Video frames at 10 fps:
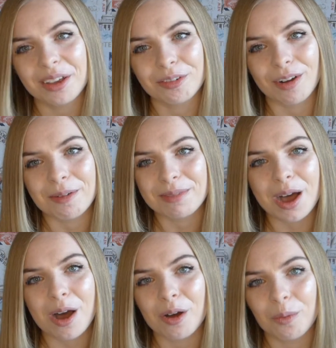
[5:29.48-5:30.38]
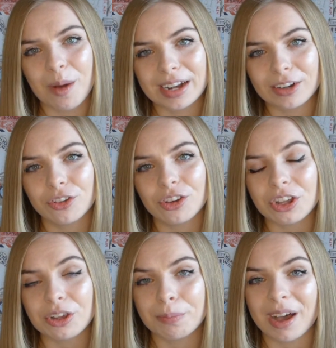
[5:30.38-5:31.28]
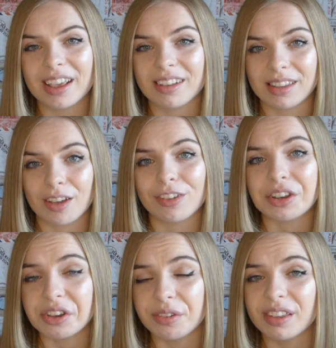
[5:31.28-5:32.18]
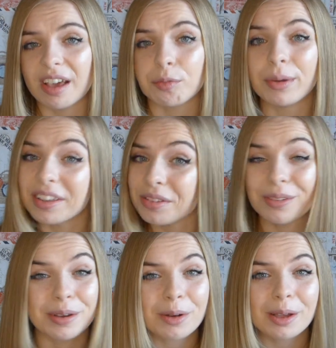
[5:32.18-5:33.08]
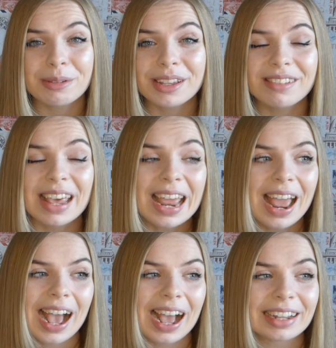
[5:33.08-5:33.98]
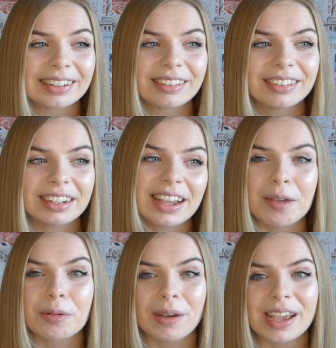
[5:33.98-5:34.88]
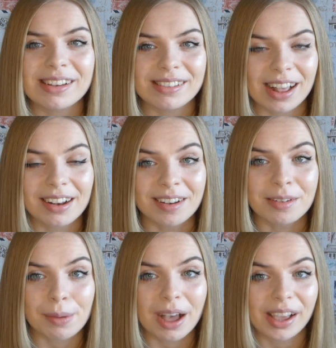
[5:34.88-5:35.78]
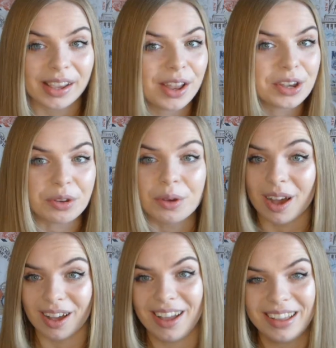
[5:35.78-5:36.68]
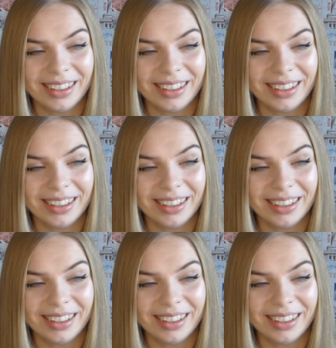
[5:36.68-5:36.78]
My grandma went to buy herself a new set of windscreen wipers and she came away deciding to buy a new car.